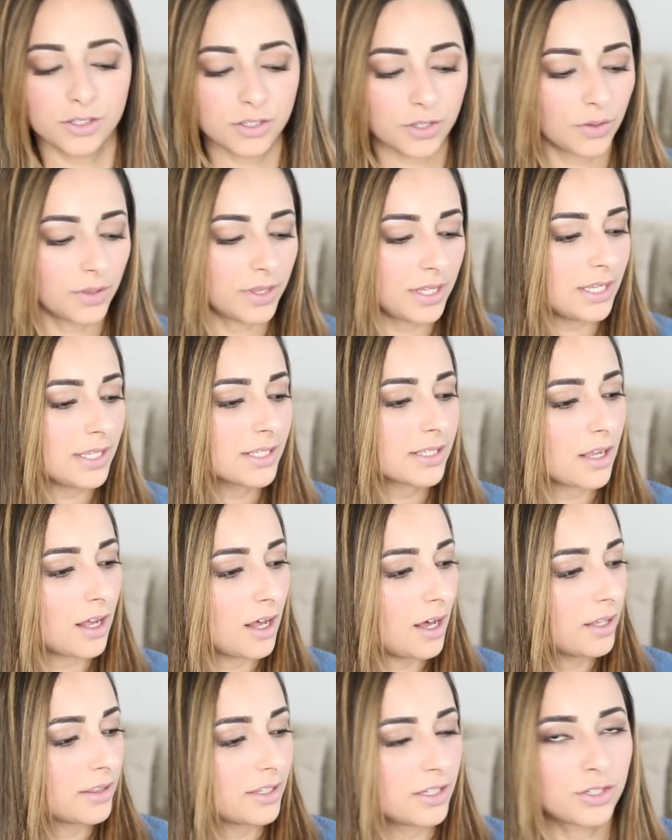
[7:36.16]
So these
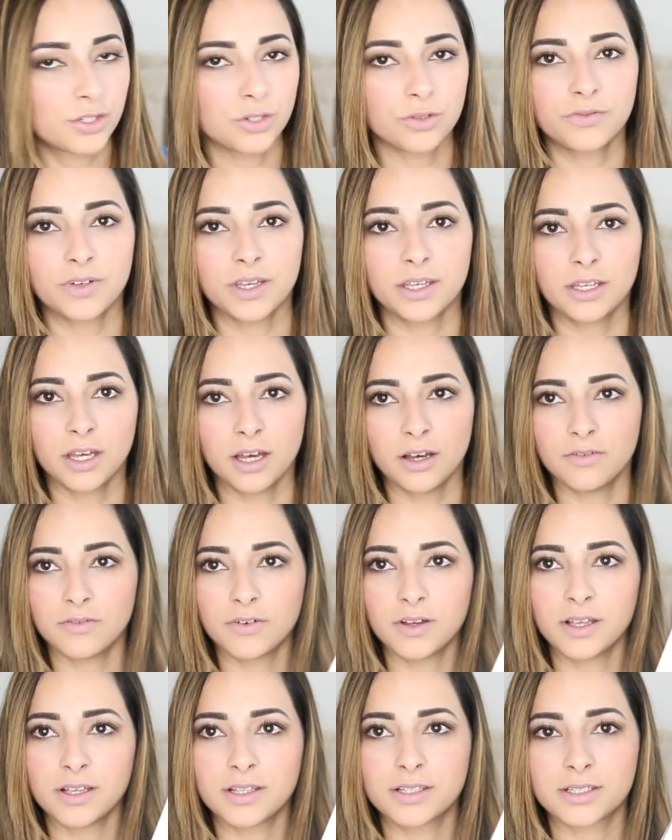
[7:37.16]
are the duvet
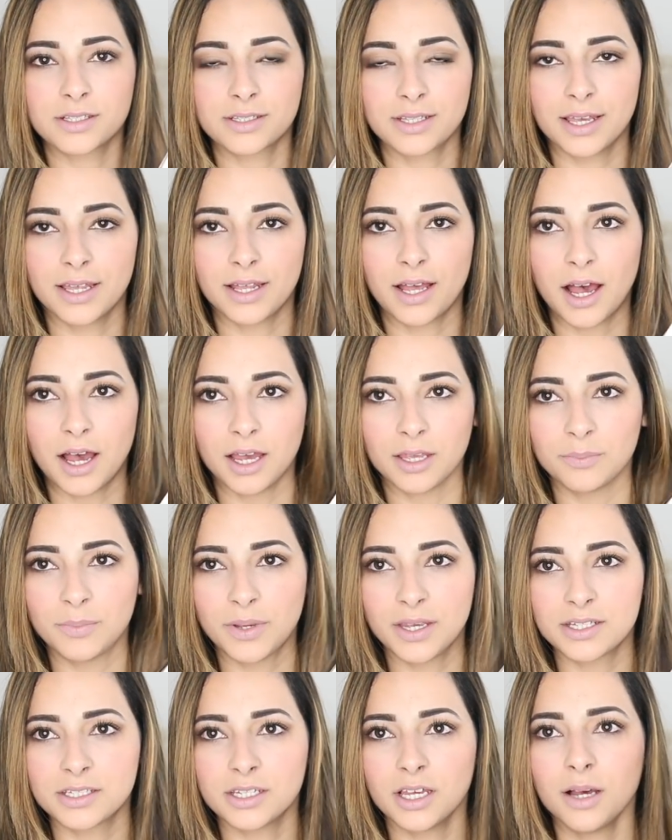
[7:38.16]
covers that I
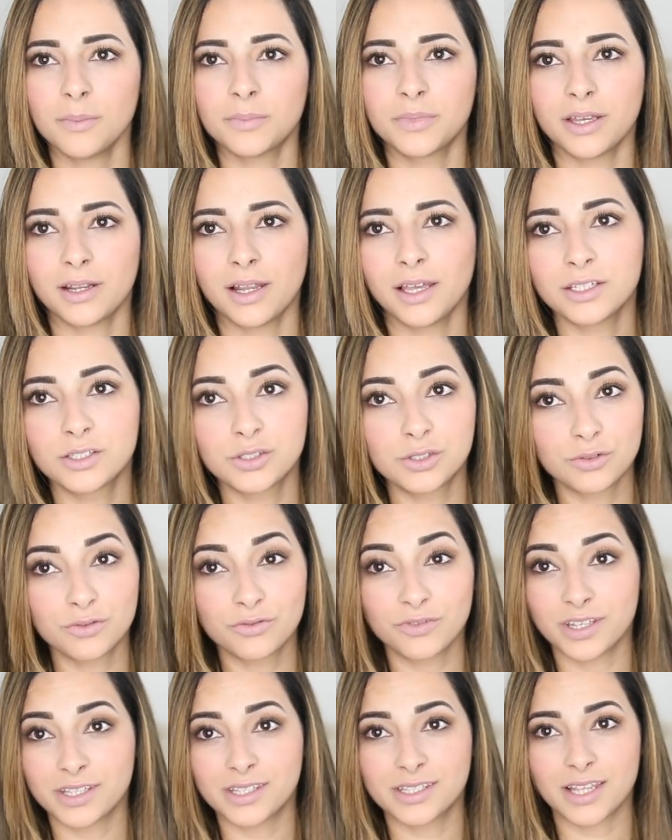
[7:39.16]
picked up. They're like
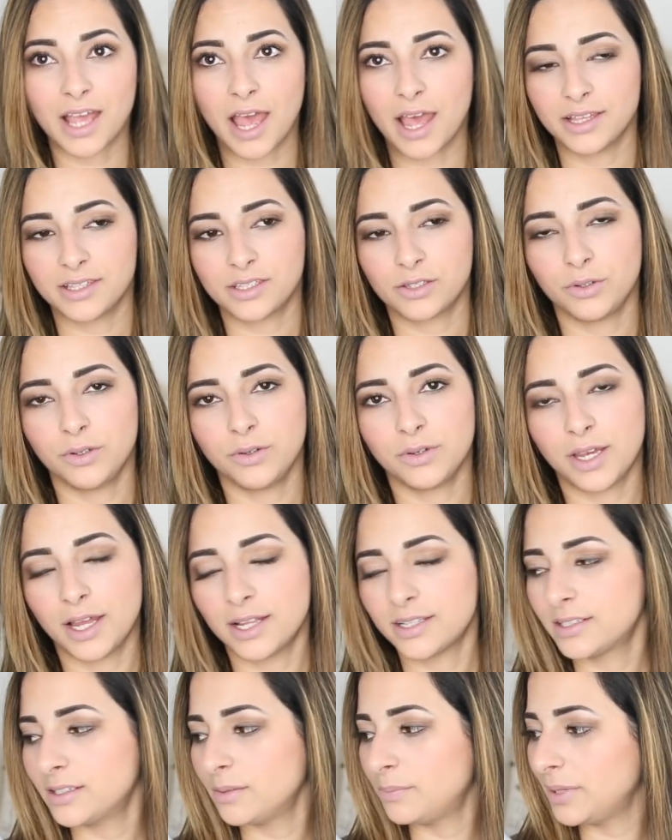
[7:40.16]
duvet sets, so you
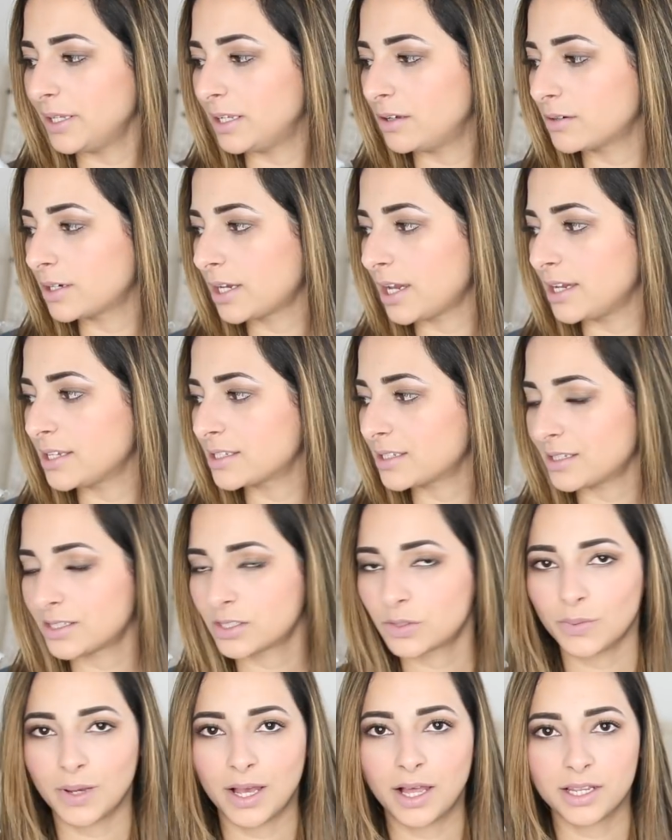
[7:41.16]
get the pillowcase
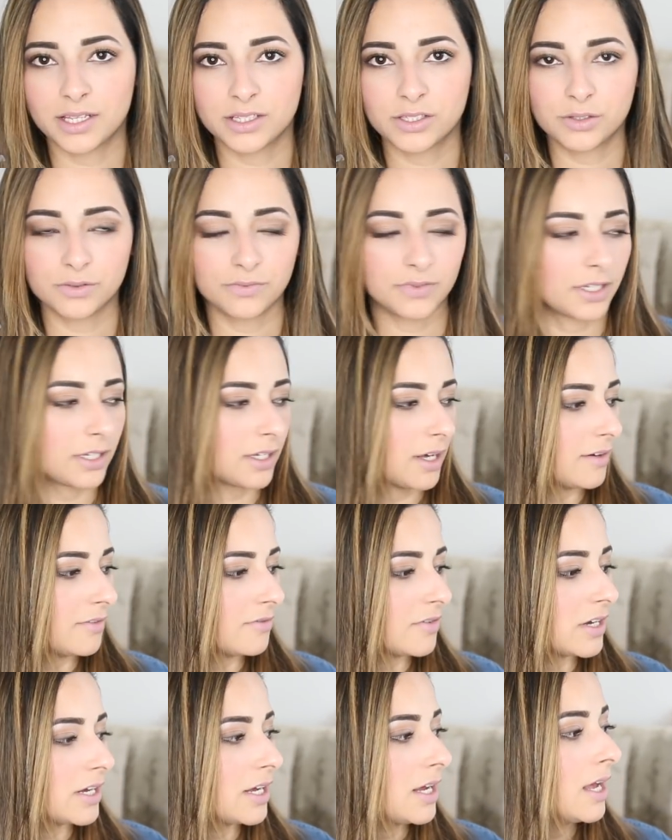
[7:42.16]
as well as duvet
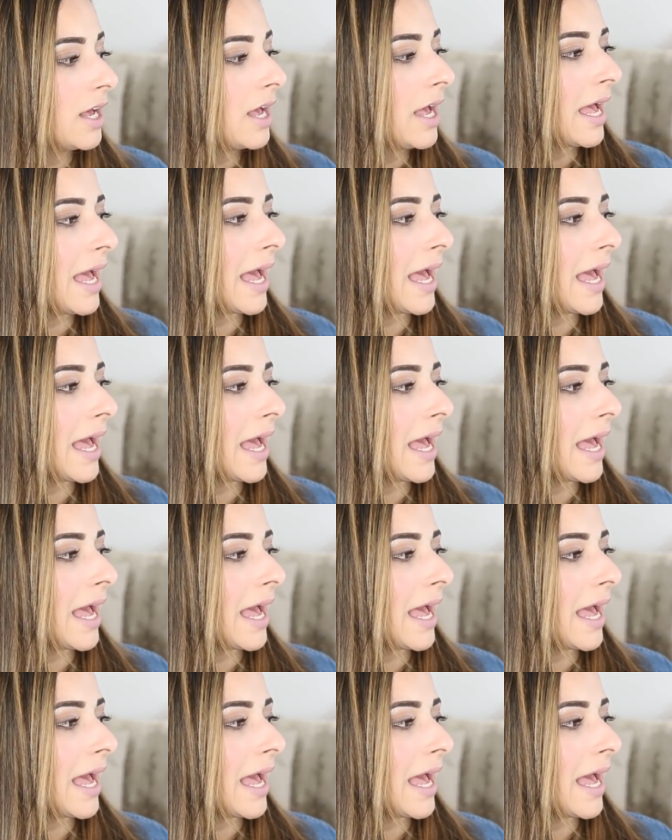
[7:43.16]
cover.